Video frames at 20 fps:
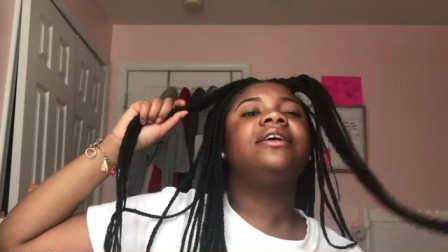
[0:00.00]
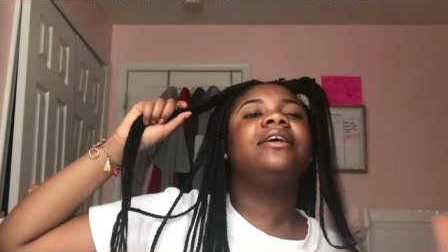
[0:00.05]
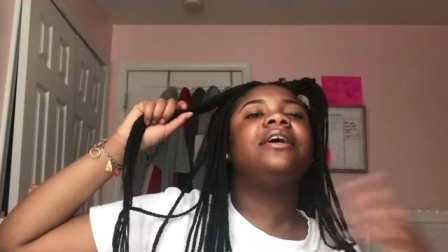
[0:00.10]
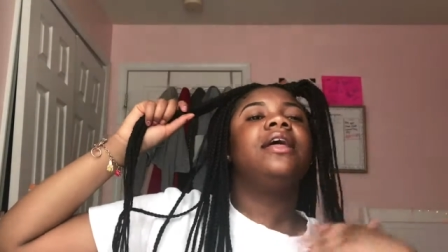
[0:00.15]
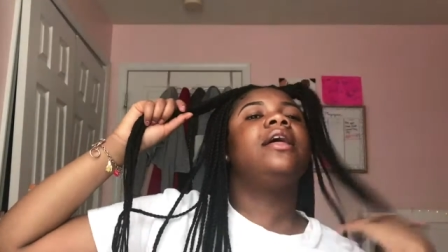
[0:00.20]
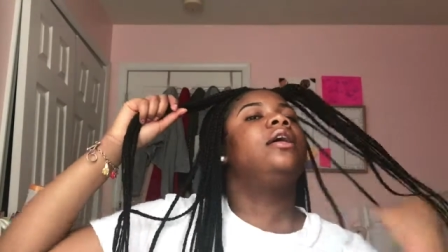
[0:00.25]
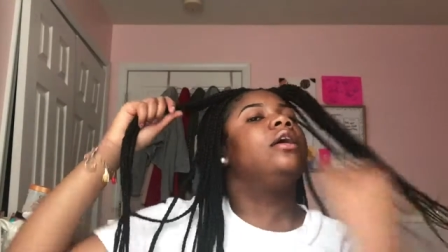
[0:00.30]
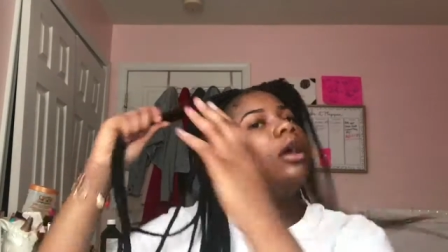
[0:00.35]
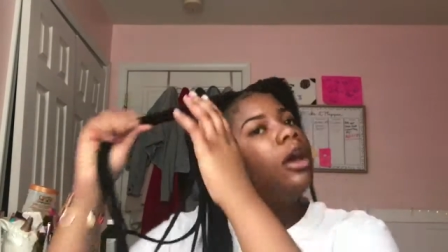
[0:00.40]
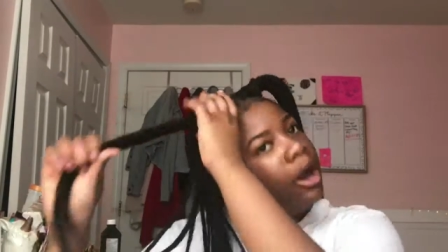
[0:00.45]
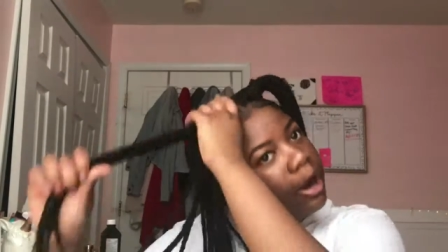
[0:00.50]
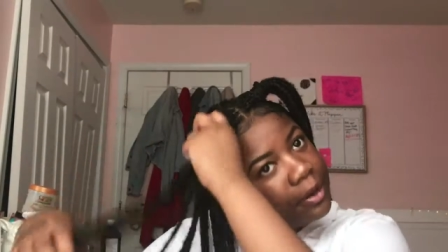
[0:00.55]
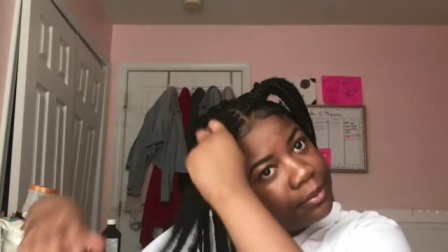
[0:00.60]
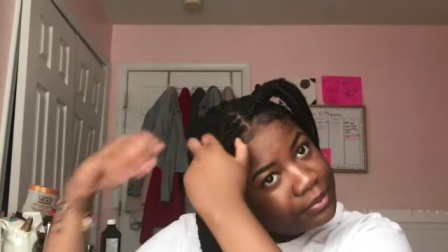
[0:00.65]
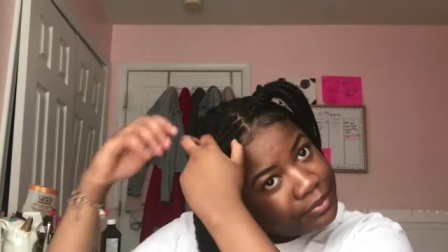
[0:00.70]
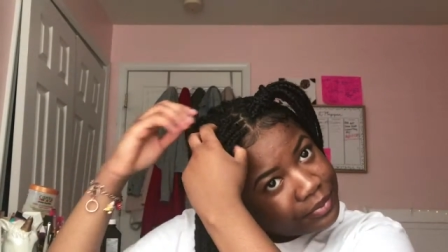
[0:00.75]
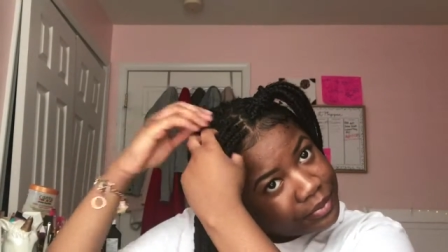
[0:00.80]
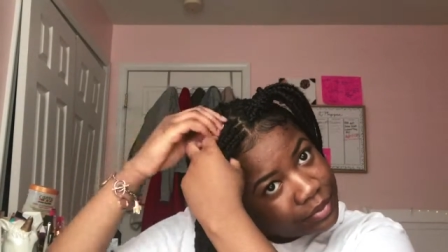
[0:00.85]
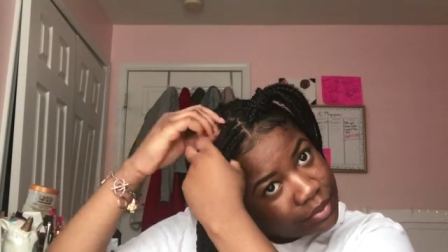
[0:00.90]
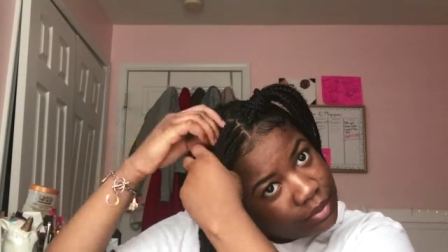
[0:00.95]
is just
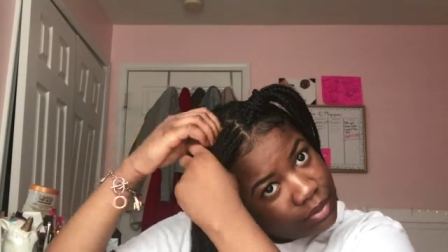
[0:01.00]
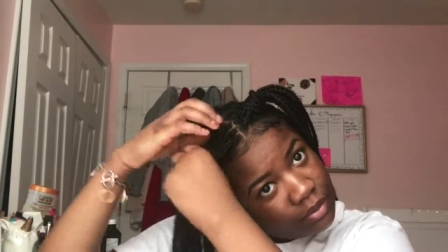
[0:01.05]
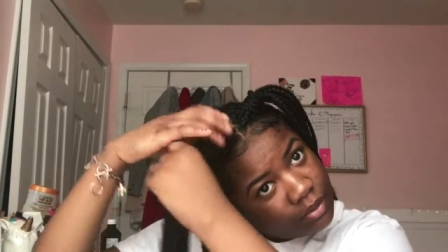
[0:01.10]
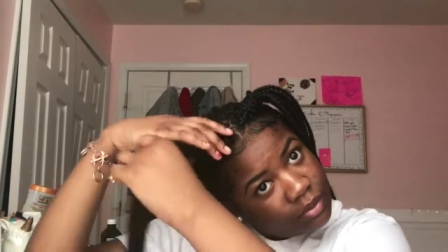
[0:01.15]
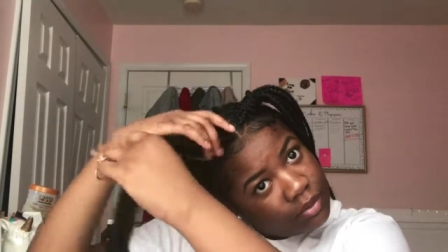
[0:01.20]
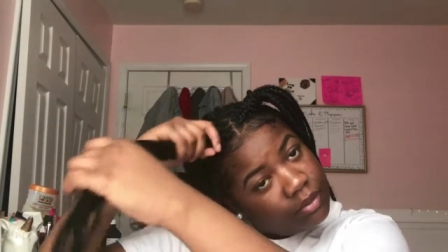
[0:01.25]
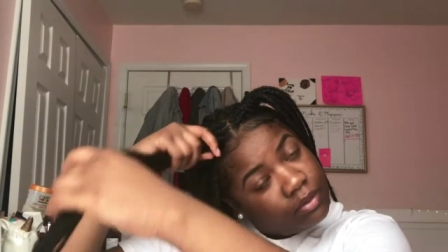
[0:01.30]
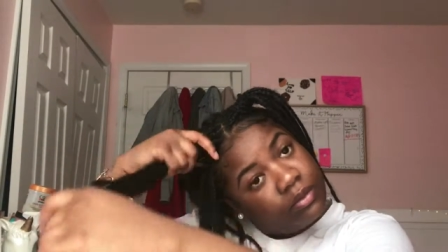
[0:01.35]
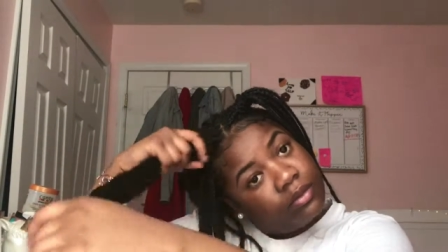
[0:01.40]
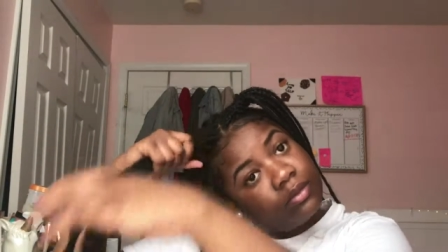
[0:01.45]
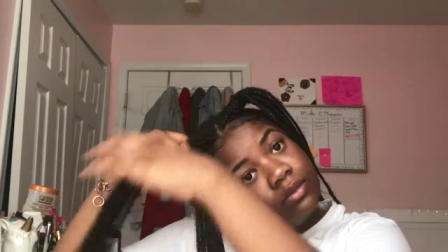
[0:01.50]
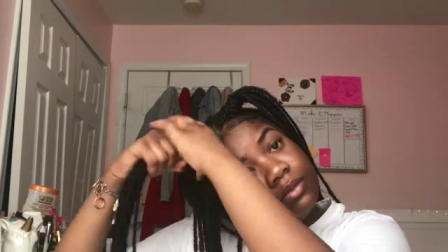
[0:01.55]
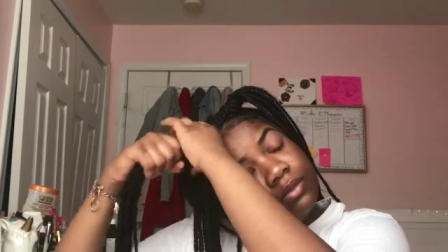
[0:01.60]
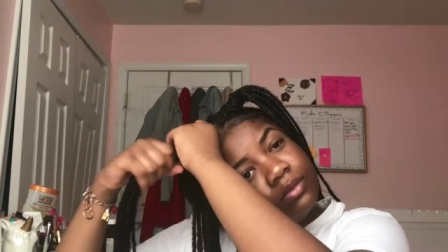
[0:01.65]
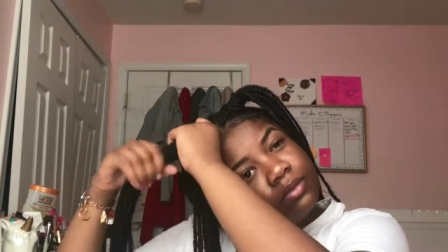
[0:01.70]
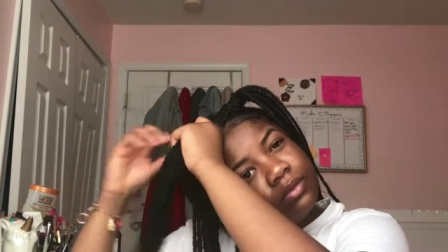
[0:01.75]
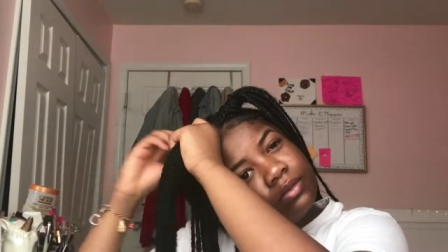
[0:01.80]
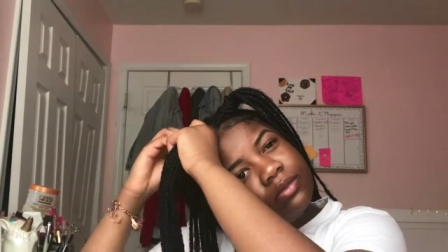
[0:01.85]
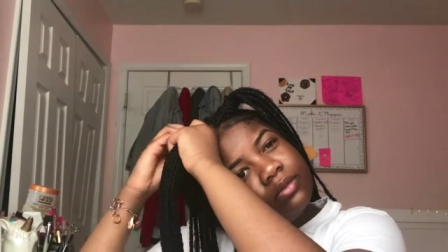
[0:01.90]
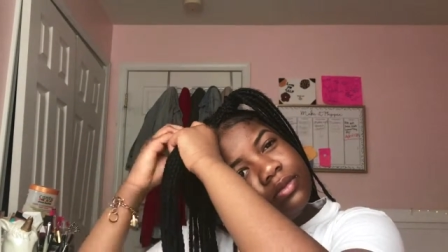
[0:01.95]
showing like different
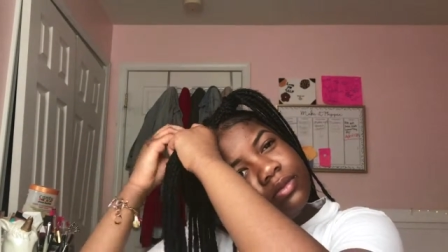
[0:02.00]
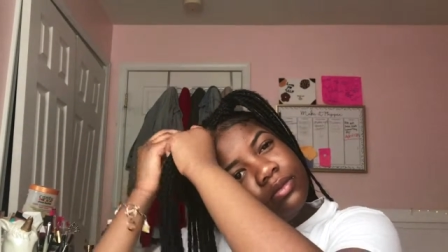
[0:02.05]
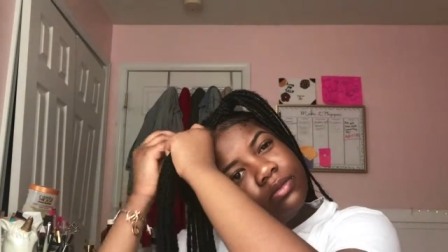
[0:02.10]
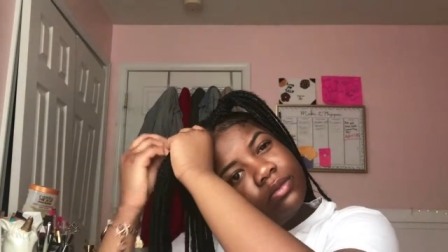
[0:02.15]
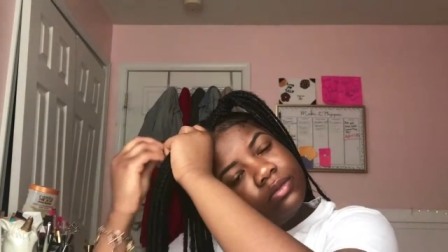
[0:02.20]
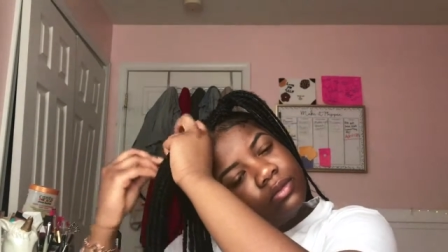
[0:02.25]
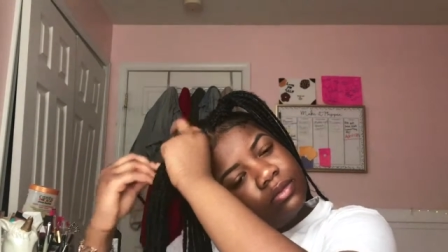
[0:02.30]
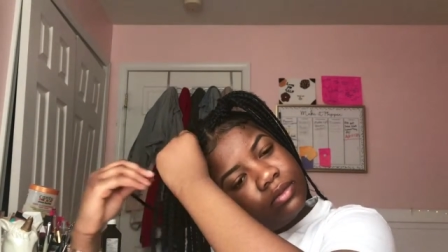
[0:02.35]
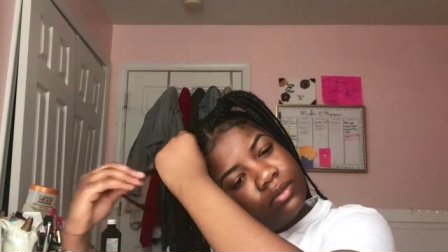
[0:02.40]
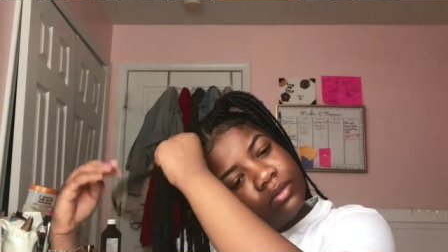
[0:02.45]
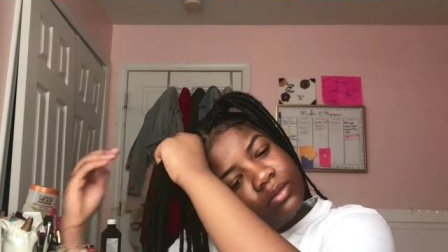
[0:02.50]
styles